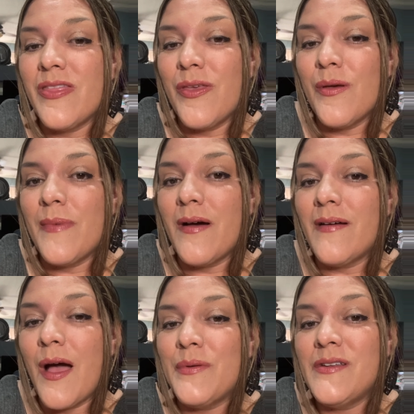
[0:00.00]
you about
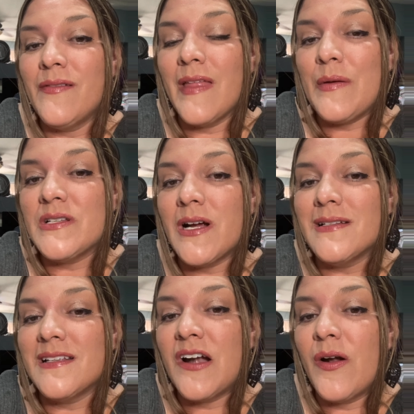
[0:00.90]
how we do language arts
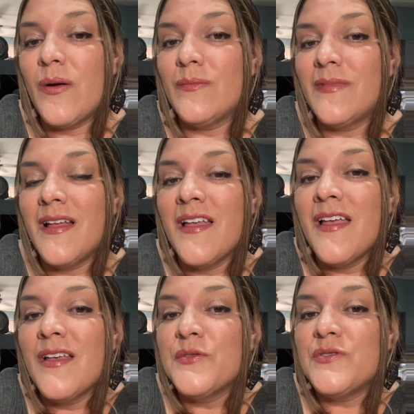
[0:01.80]
in our home.
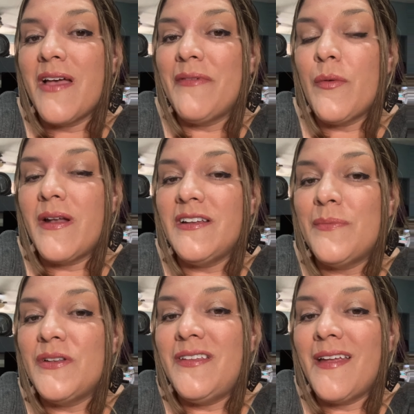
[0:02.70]
So I've been wanting to
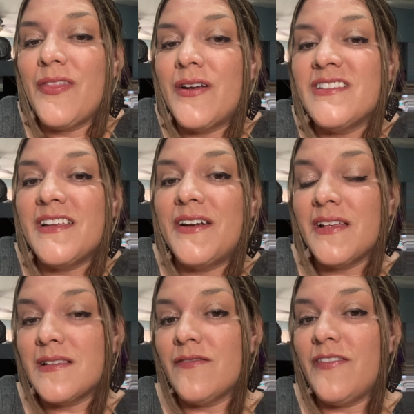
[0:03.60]
put together a
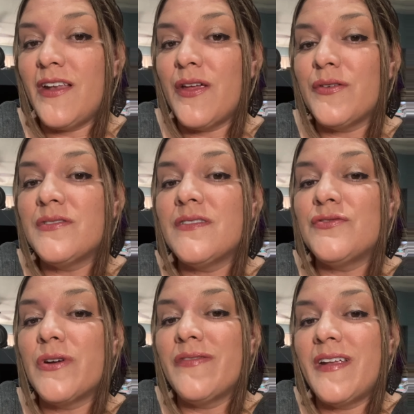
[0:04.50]
series of videos, of
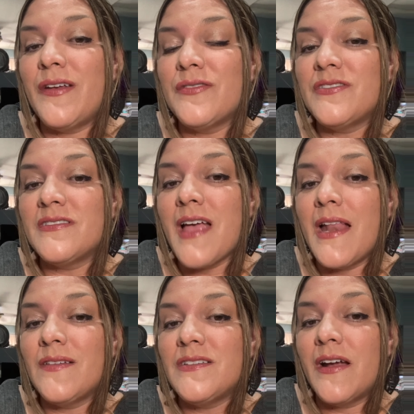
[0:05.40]
short videos, just
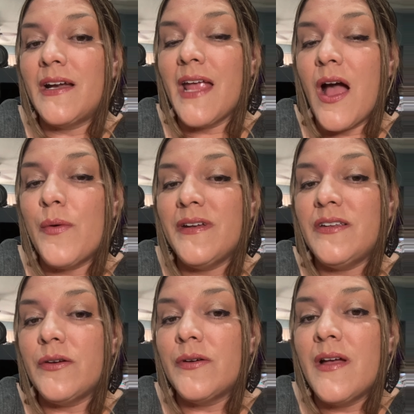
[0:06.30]
kind of sharing how we
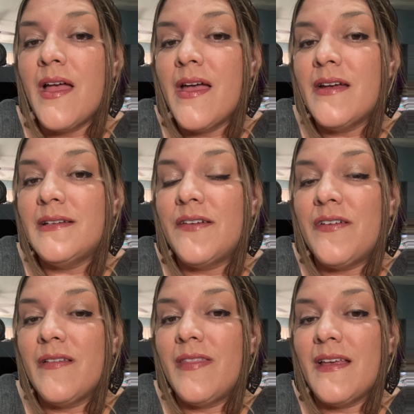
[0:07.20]
do
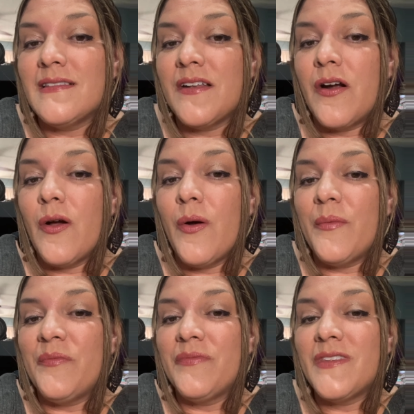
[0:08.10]
different things in our
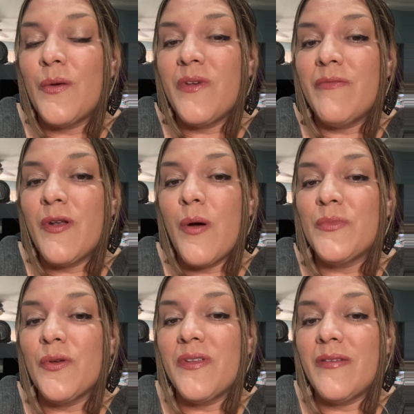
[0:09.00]
home. So we've been
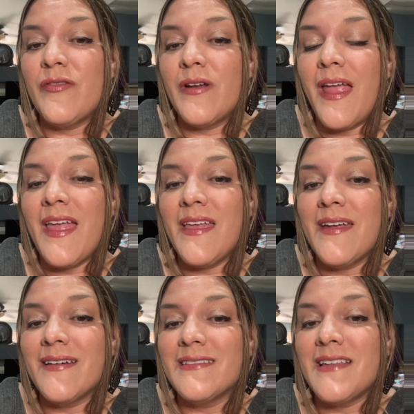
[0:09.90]
homeschooling for 8
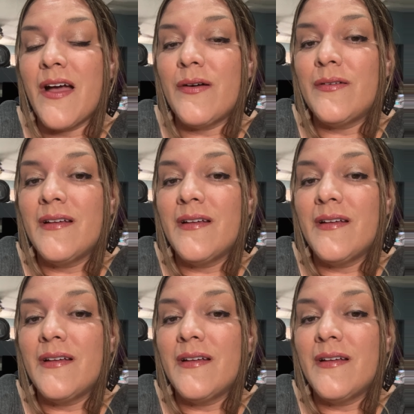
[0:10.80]
years now,